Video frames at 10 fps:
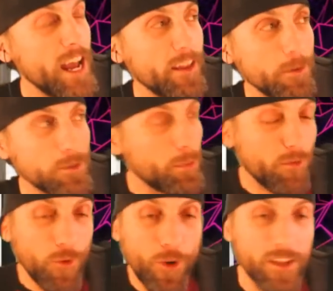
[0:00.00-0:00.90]
It was
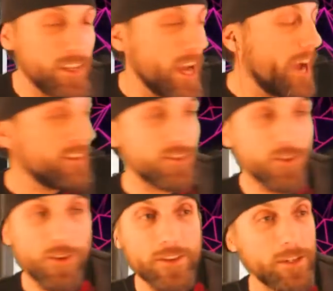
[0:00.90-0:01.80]
before the
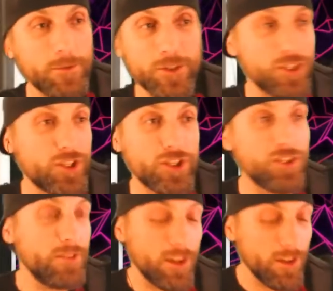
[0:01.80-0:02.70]
dinosaurs and it was just,
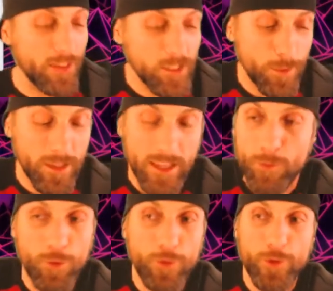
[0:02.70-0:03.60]
you know, that's when they
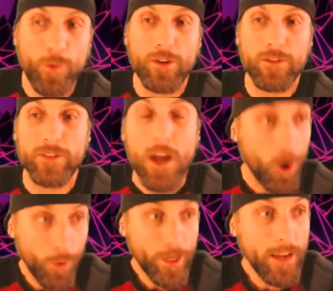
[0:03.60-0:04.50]
ruled the world.
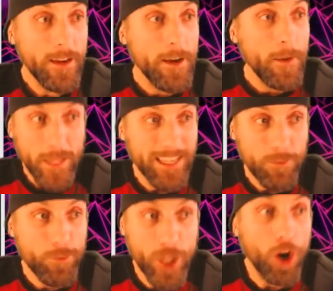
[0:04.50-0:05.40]
Okay.
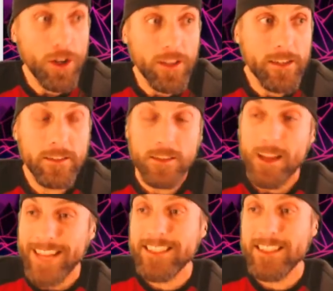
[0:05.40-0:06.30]
Regardless,
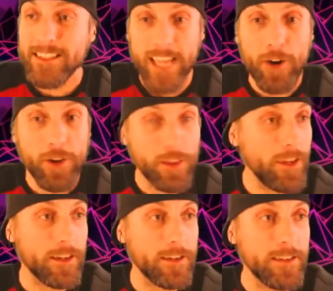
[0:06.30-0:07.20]
that's a scary
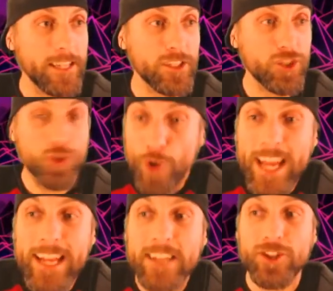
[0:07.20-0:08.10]
thing. That's a
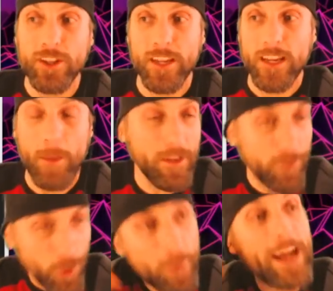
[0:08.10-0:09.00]
strange thing. I mean, if
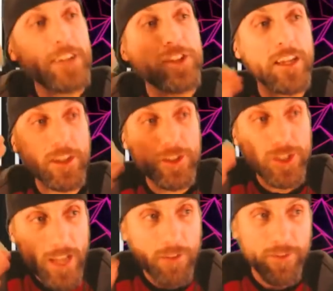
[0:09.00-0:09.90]
you were imagining
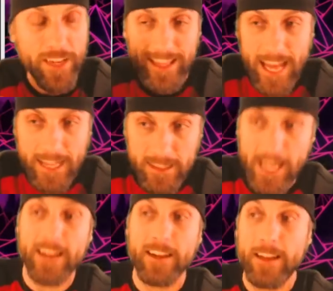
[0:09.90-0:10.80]
yourself in that
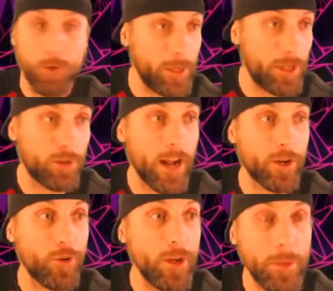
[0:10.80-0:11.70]
land, that would be kind of
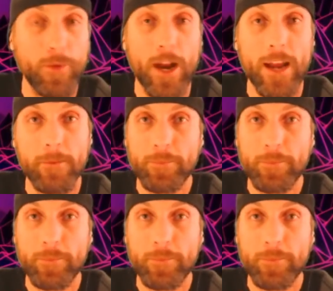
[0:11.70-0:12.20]
creepy, right?